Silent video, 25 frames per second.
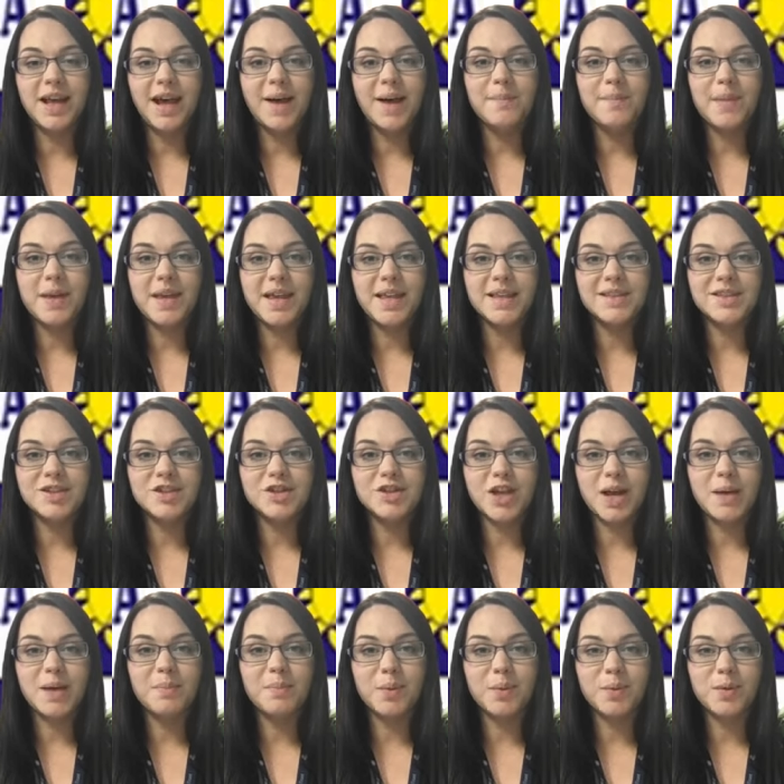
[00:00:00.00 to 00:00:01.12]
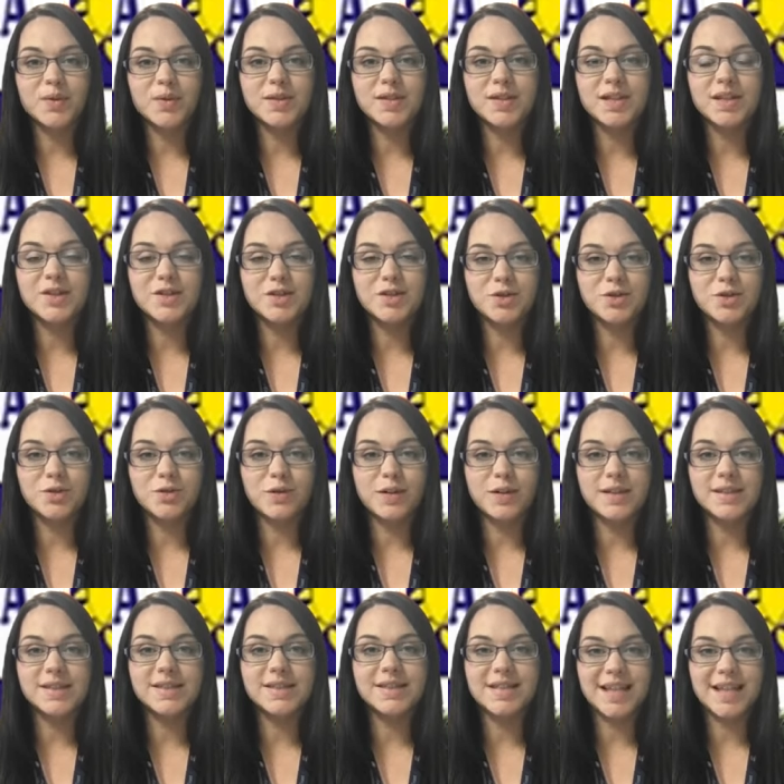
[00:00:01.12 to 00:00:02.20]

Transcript: and begin to share books and stories